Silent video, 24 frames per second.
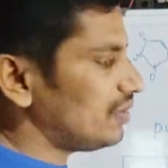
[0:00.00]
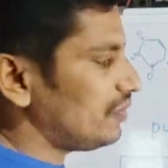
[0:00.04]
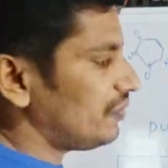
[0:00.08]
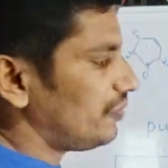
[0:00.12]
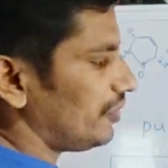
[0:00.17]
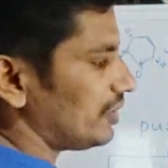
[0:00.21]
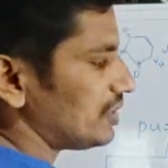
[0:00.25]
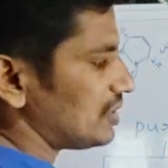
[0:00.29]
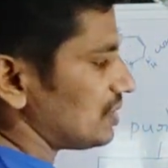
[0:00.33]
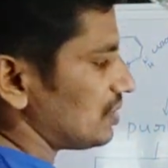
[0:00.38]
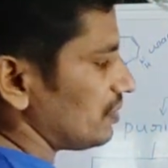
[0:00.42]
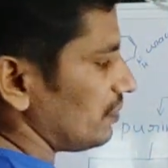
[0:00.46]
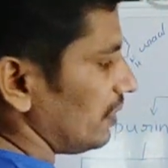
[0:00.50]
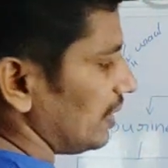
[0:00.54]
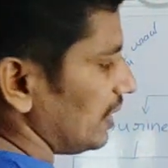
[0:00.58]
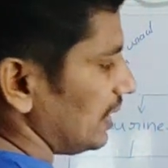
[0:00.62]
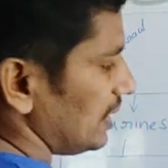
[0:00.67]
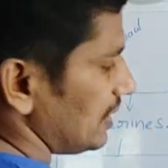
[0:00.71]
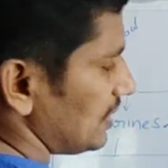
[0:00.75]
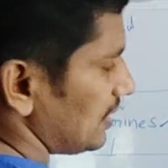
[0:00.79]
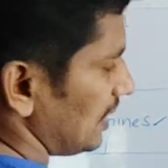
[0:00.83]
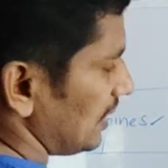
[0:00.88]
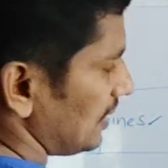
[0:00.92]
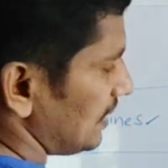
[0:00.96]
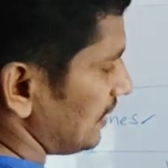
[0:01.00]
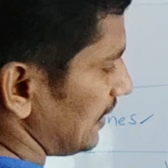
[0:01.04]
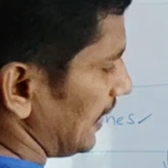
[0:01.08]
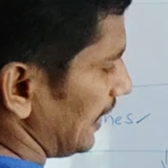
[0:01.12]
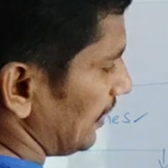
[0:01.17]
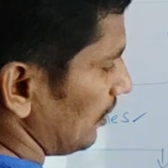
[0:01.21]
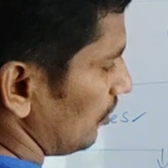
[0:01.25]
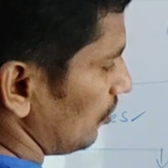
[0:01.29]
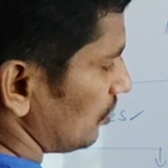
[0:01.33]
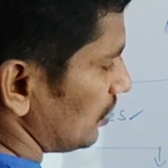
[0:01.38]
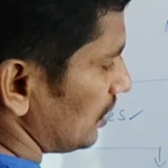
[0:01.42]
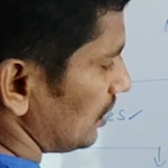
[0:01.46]
First one is the
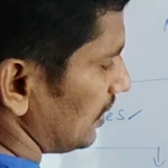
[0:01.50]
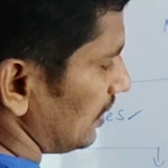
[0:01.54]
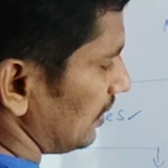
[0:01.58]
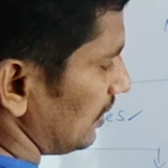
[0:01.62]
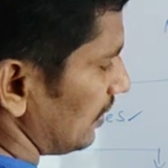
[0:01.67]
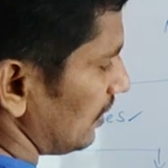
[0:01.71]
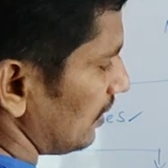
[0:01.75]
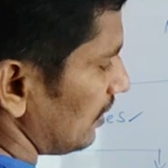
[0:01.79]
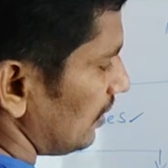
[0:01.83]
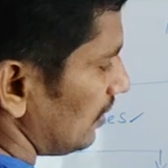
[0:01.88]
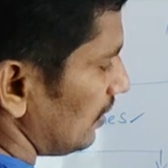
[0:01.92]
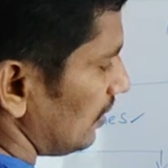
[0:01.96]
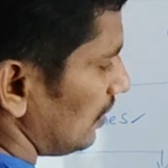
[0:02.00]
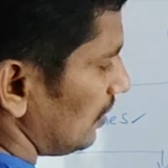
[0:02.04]
cytosine.